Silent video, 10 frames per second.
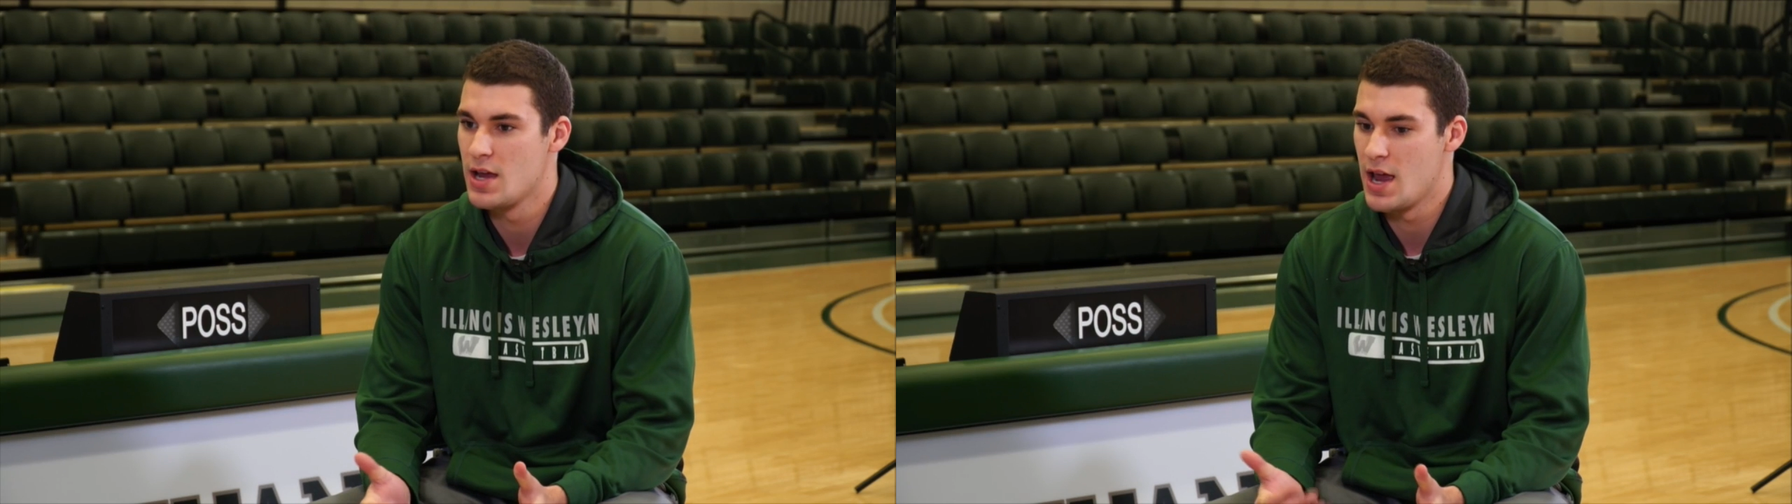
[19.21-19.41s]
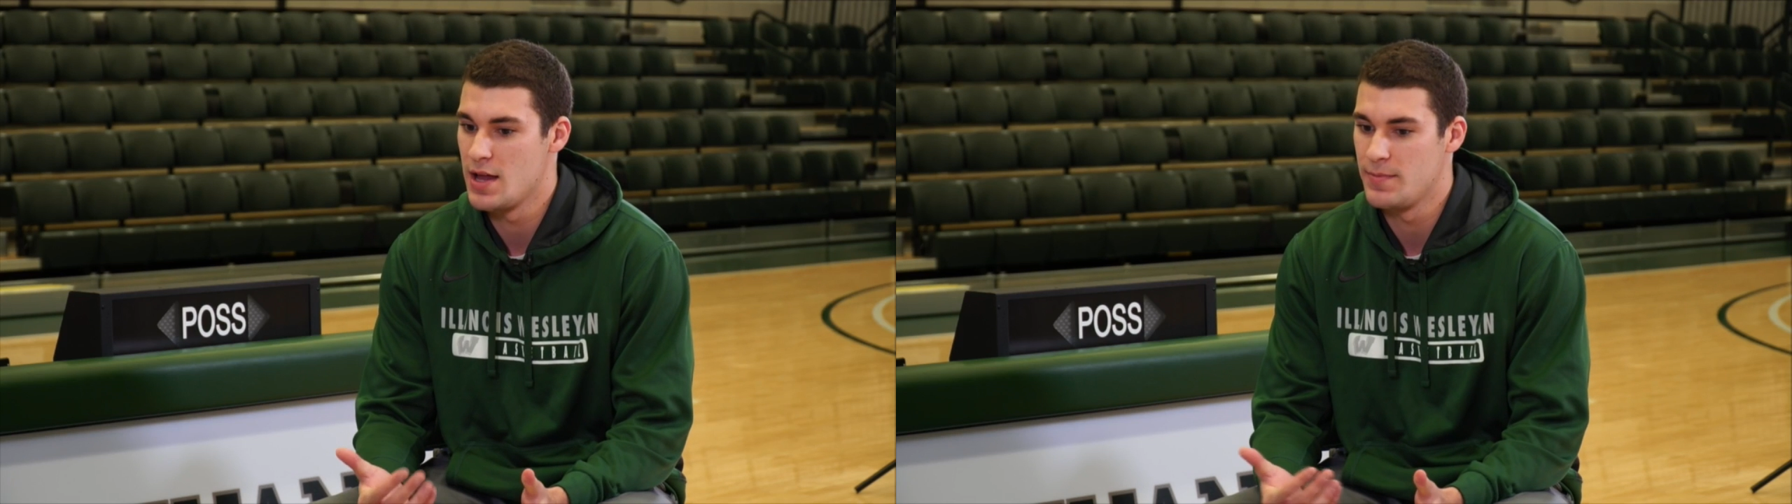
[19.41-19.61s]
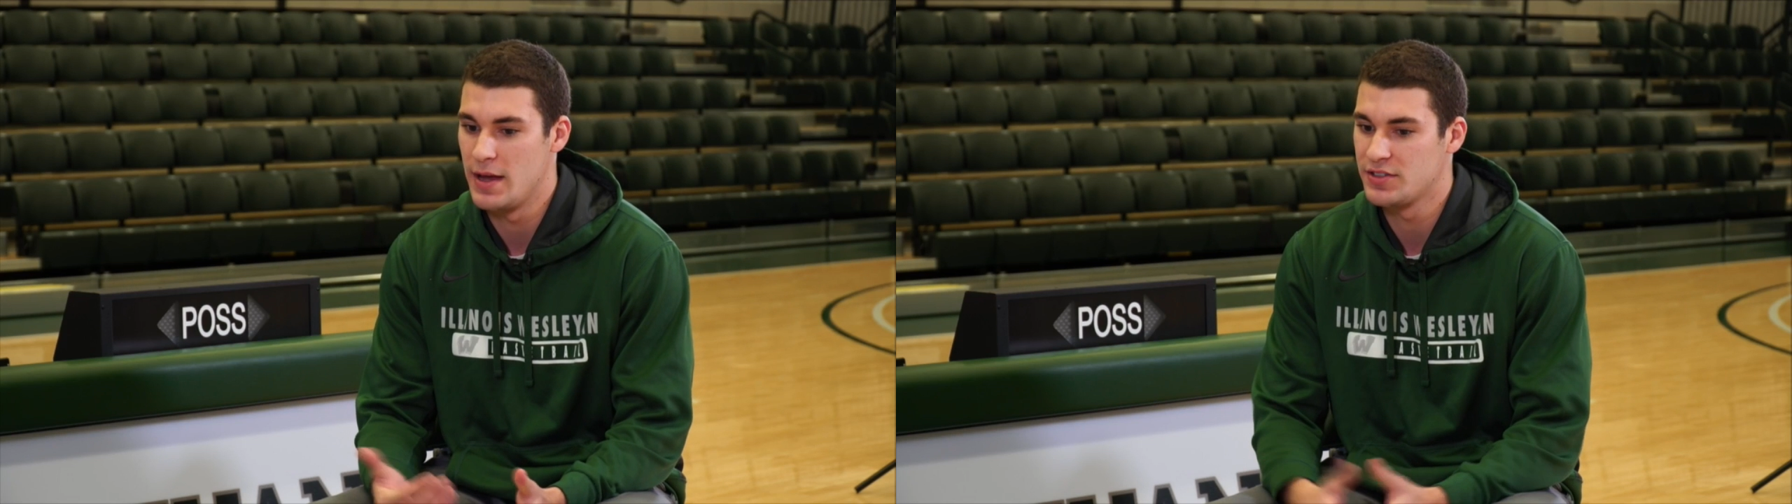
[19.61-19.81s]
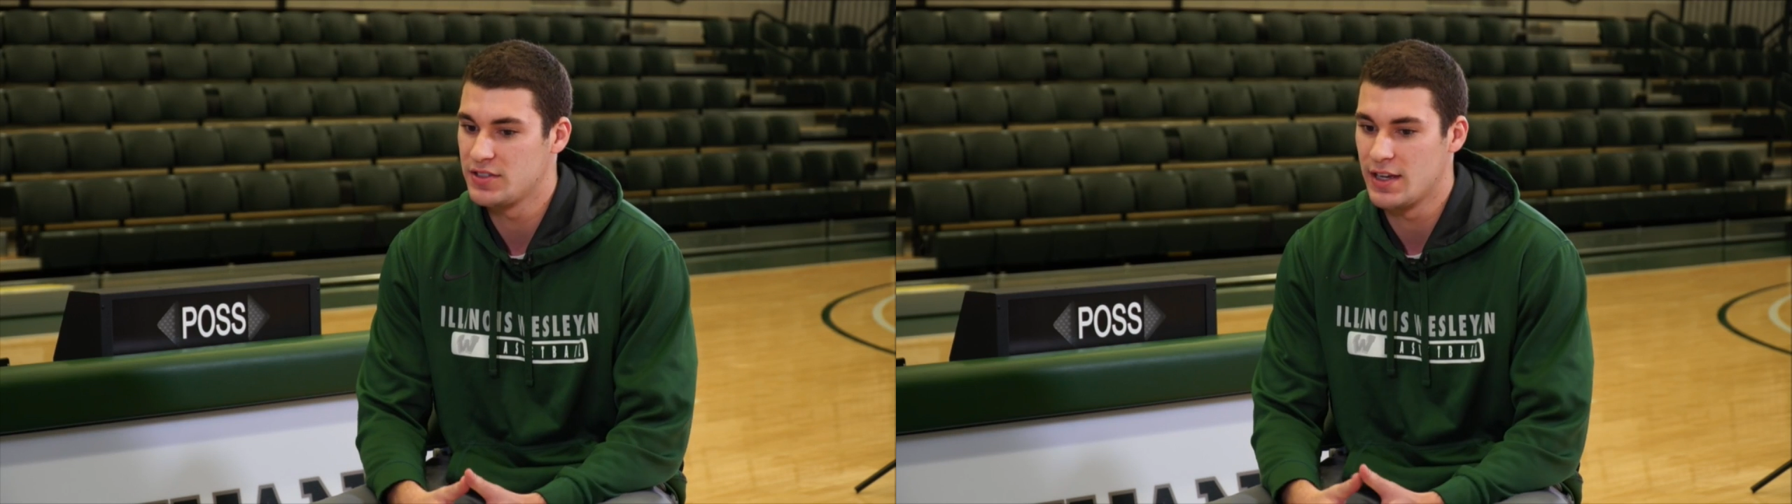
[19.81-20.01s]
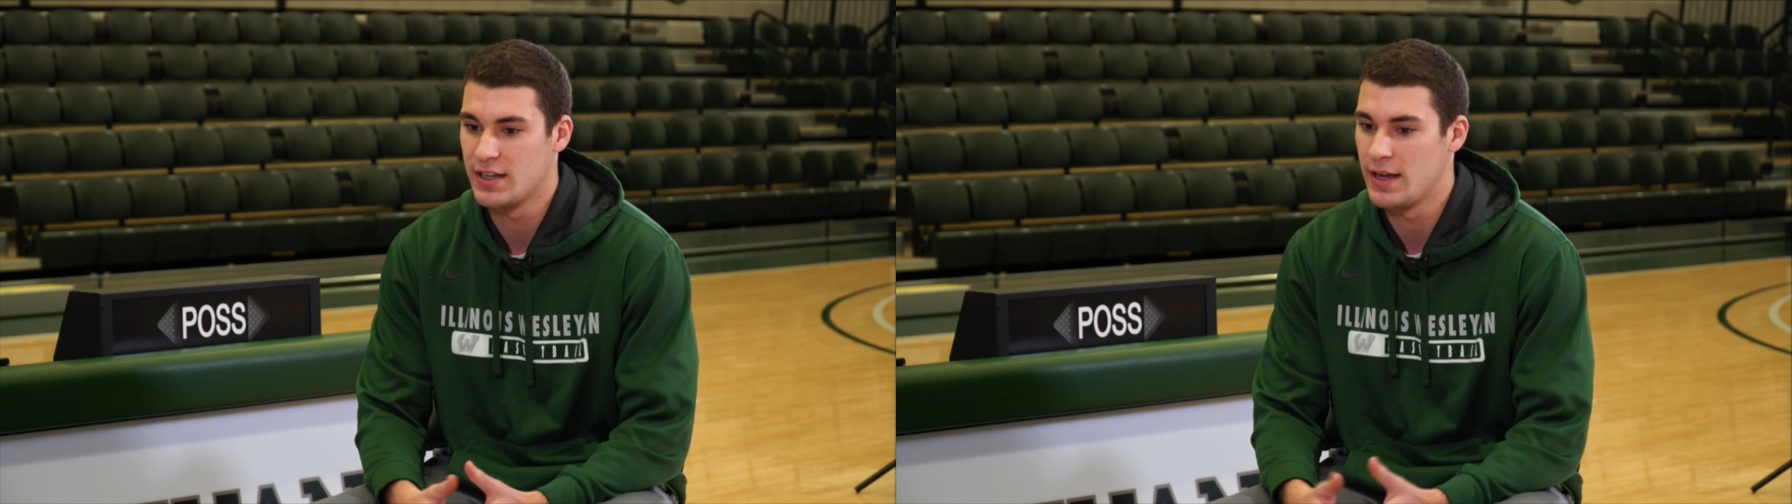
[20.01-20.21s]
and
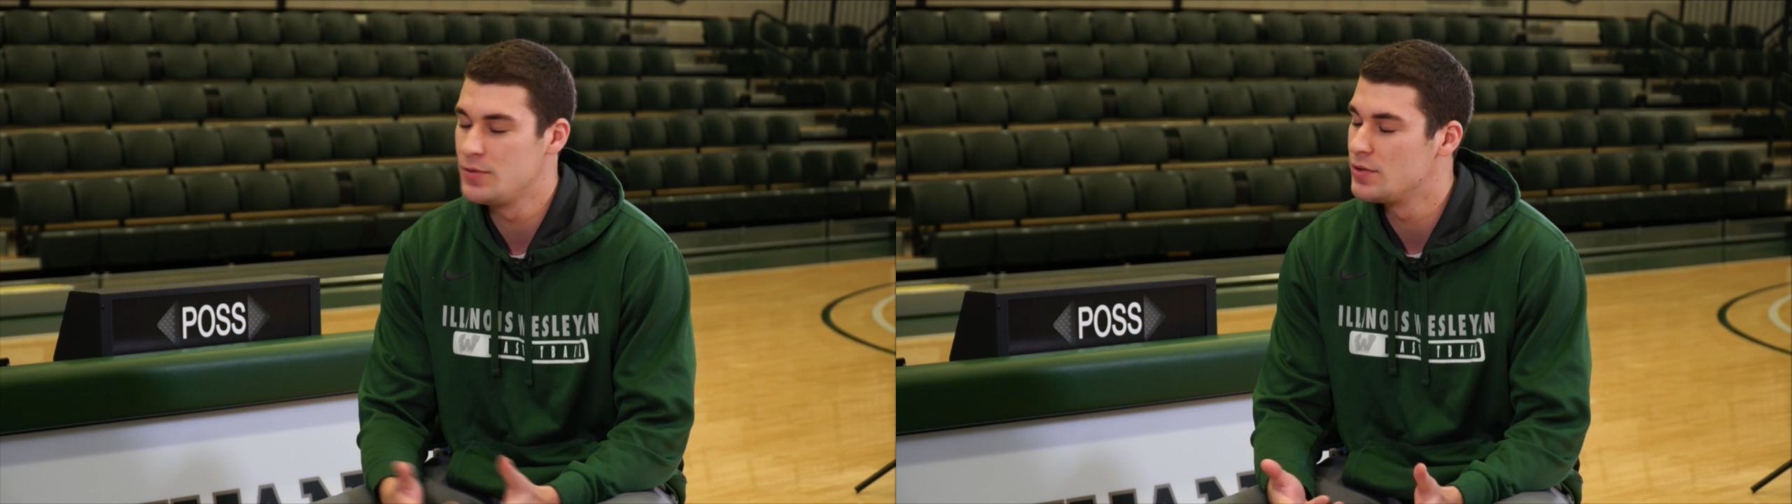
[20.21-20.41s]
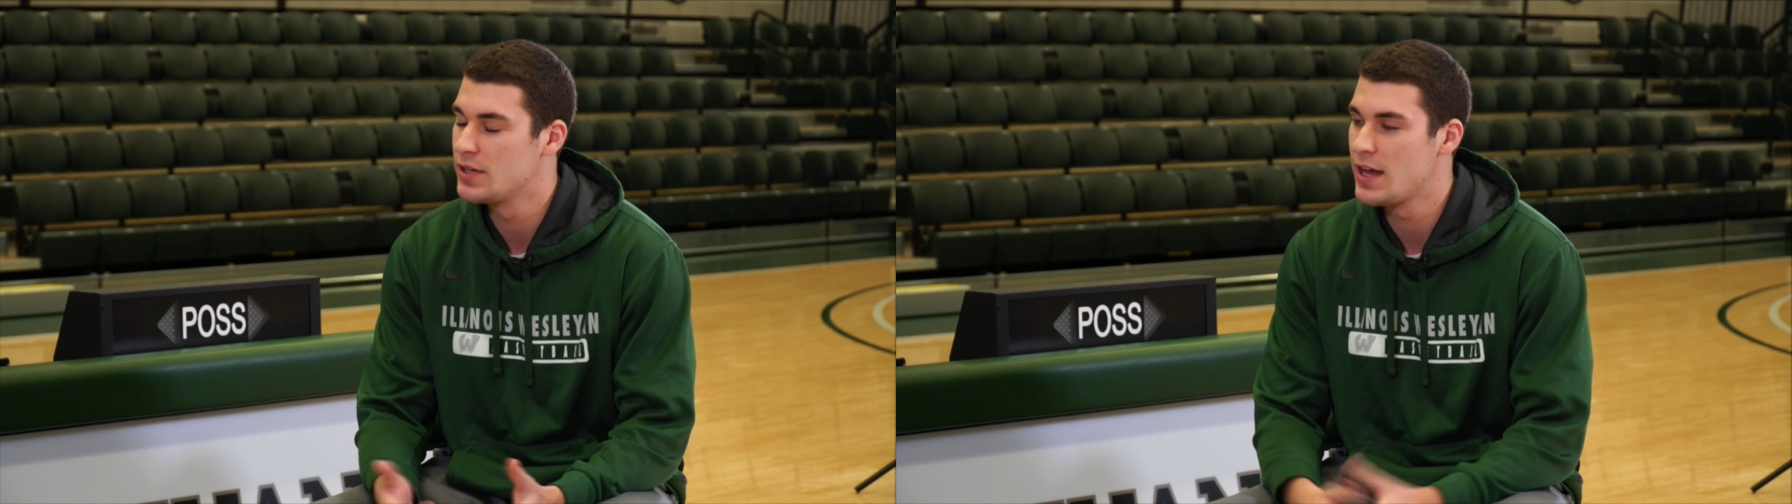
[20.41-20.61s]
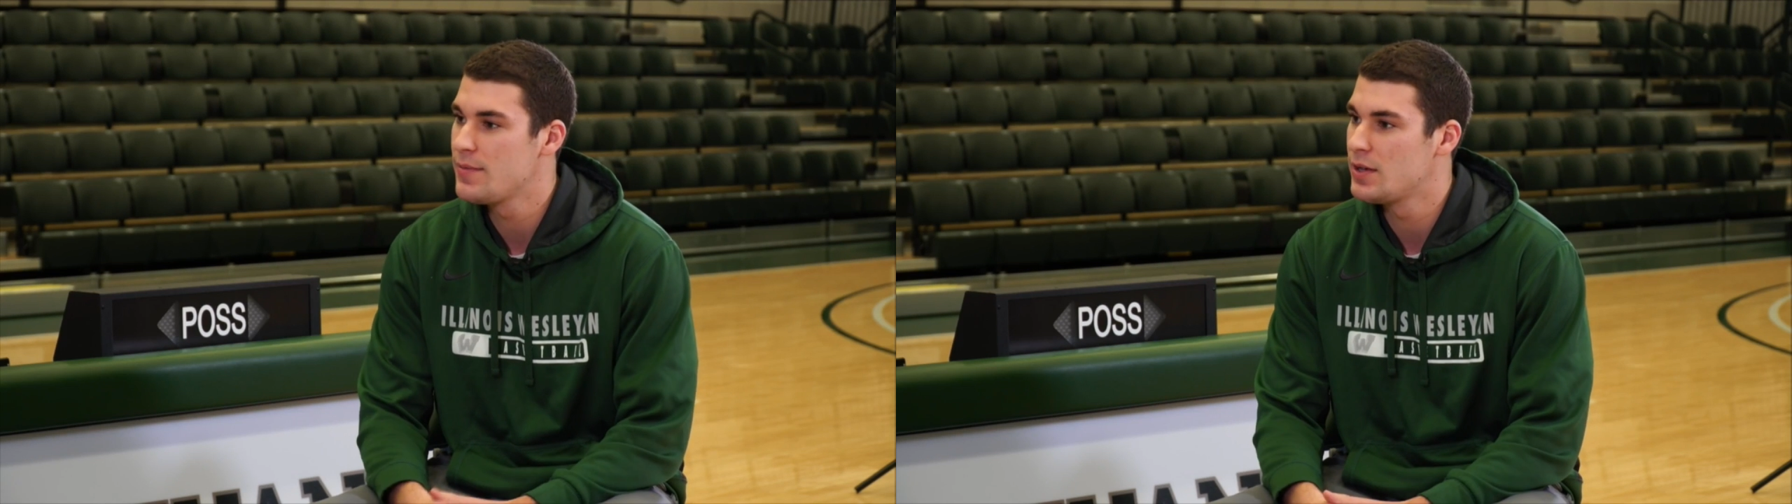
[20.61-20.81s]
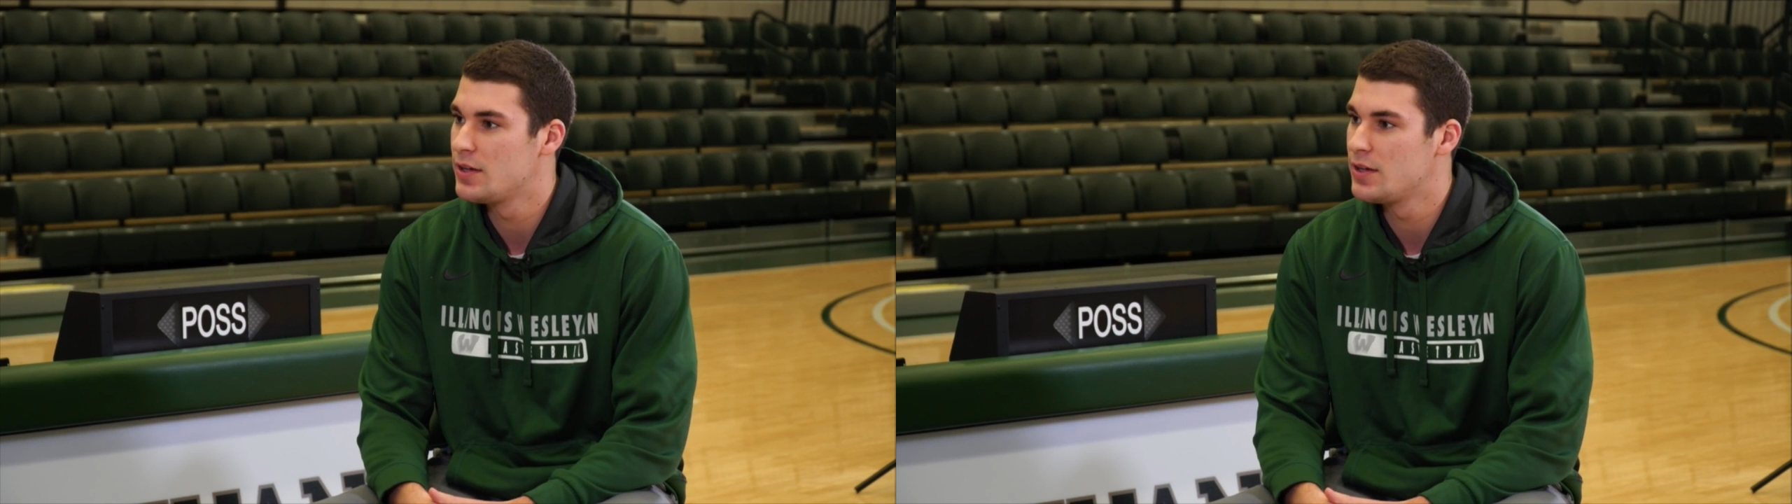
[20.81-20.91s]
basically I came to a game and I